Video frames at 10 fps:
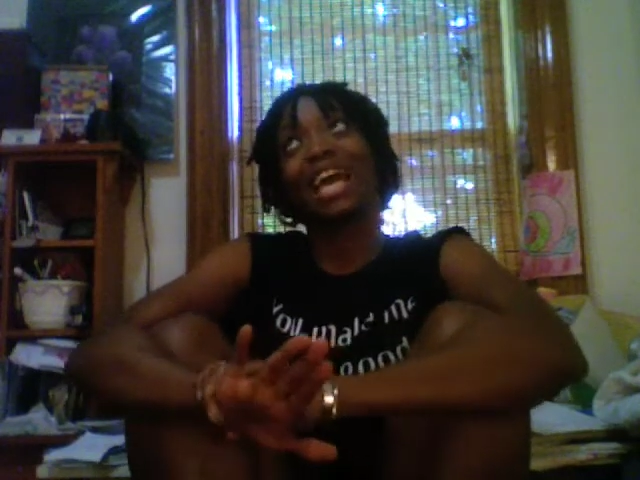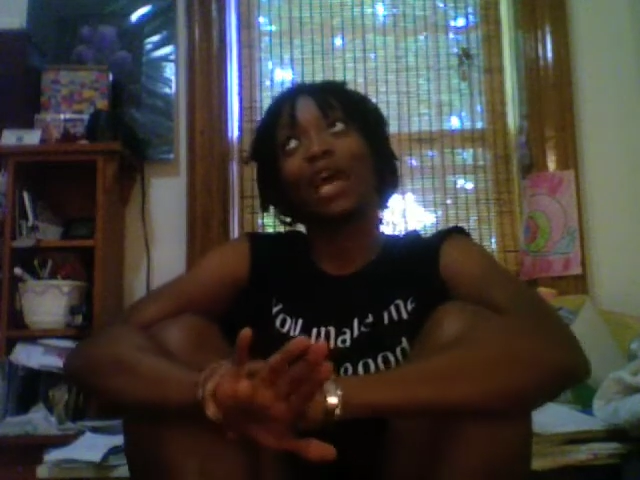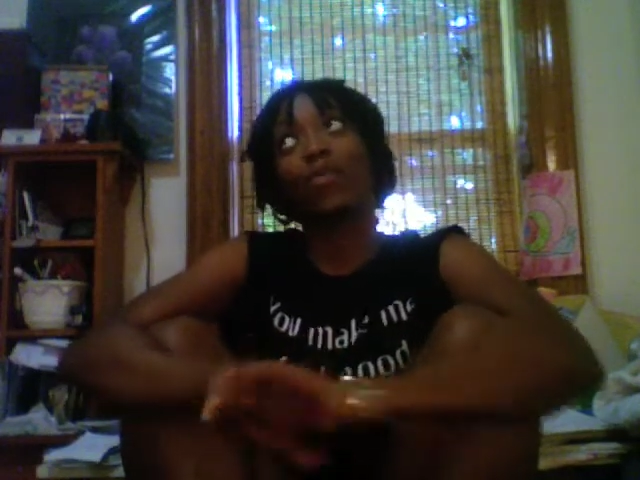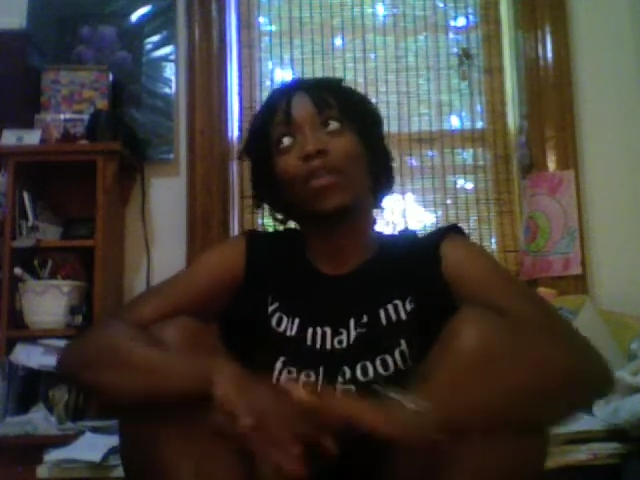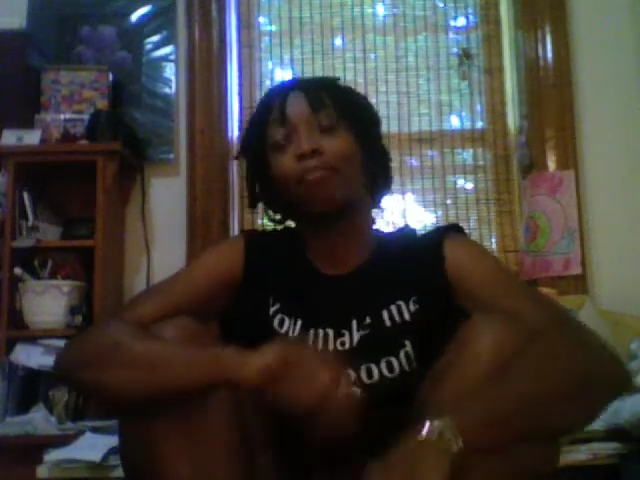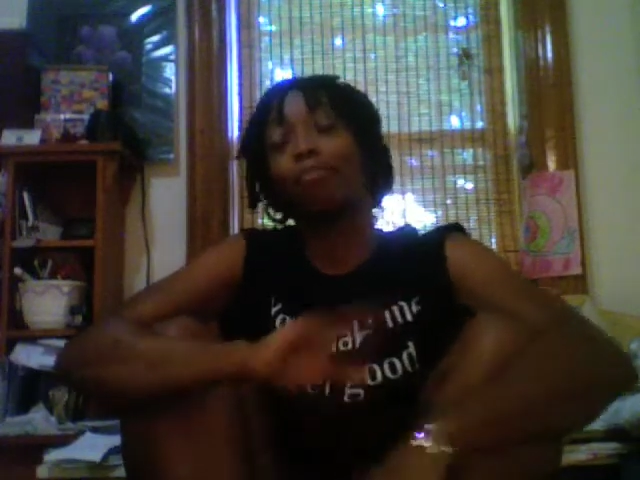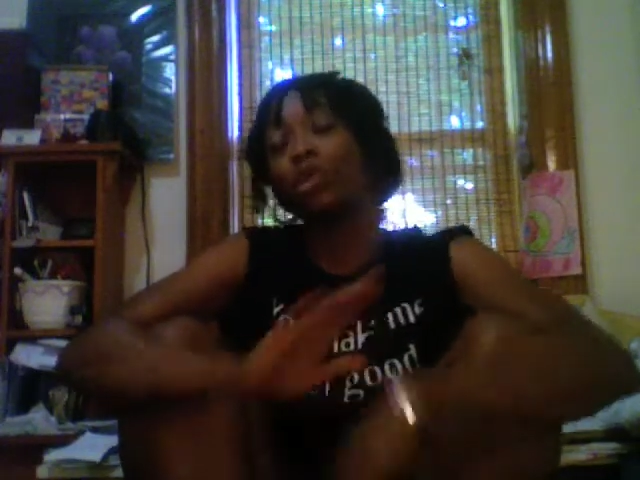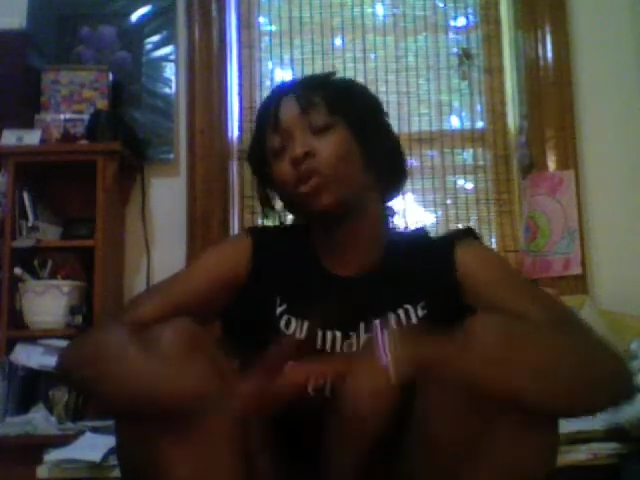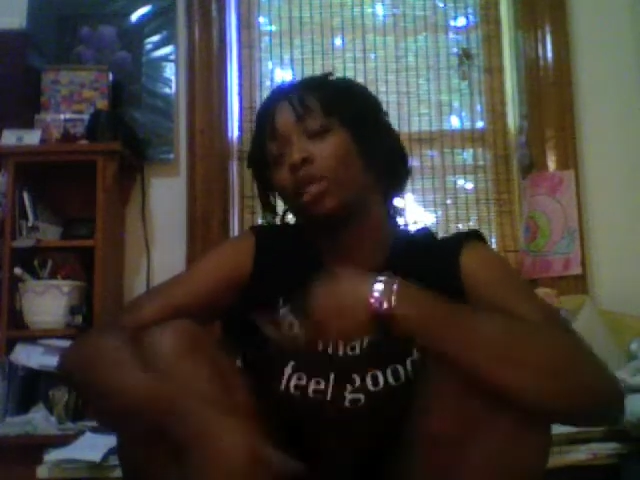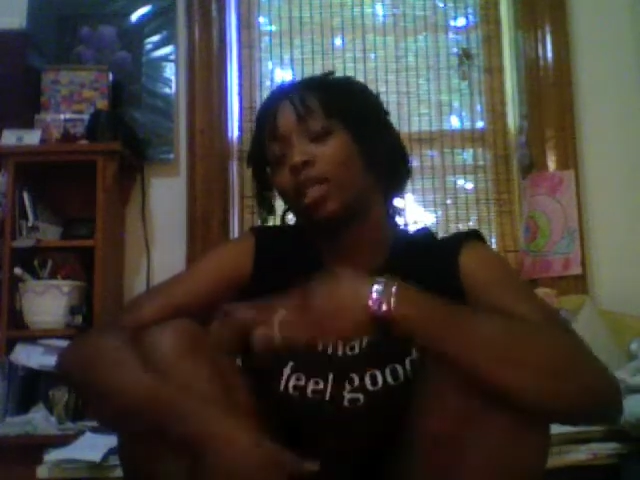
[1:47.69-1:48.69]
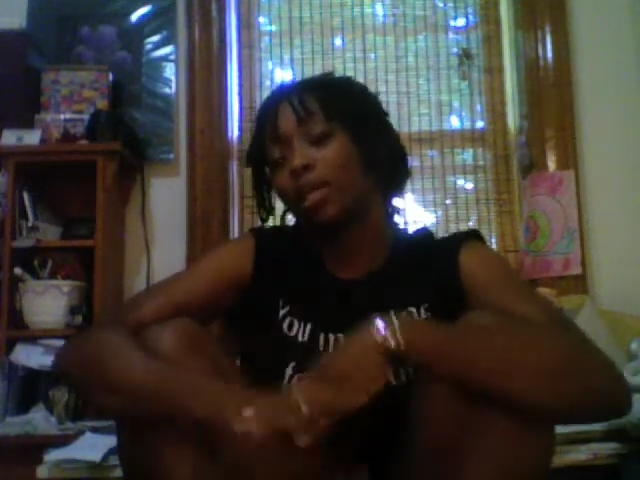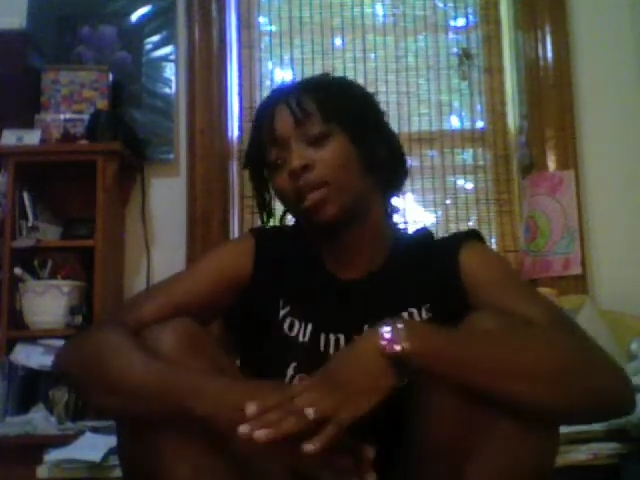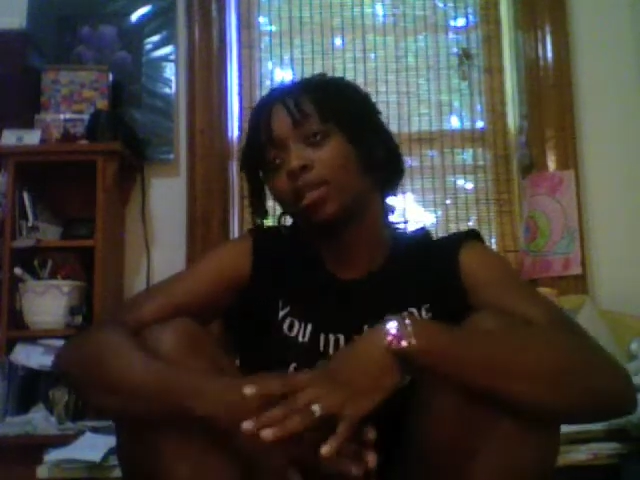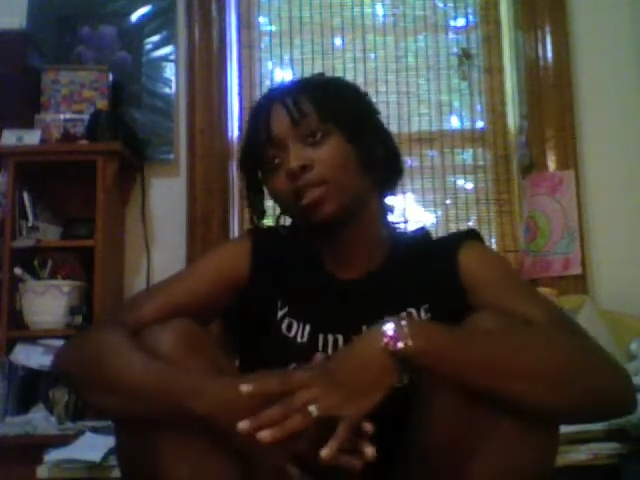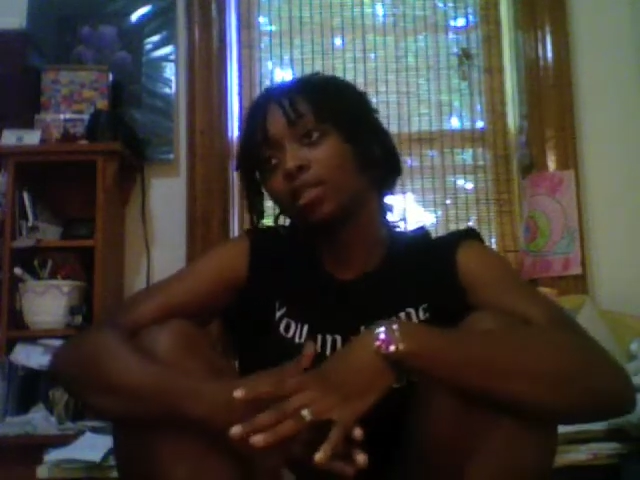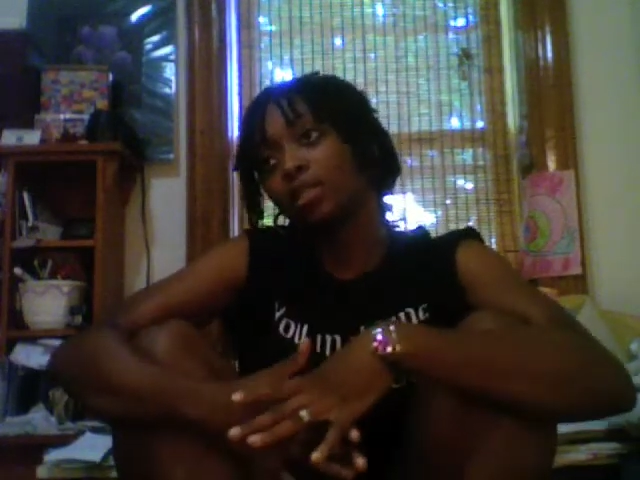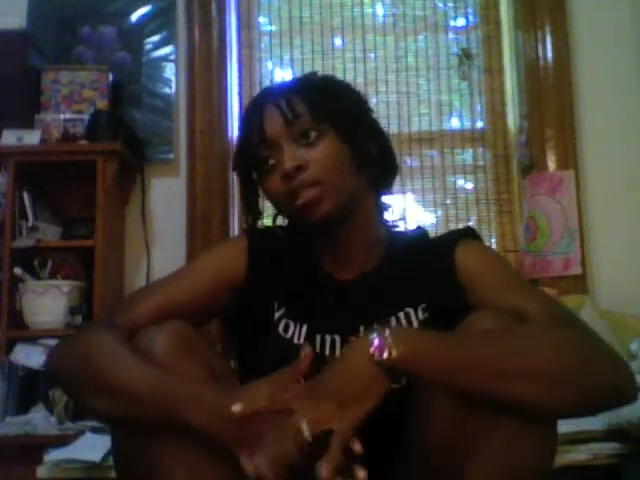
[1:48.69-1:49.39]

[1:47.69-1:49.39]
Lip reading: health and beauty line,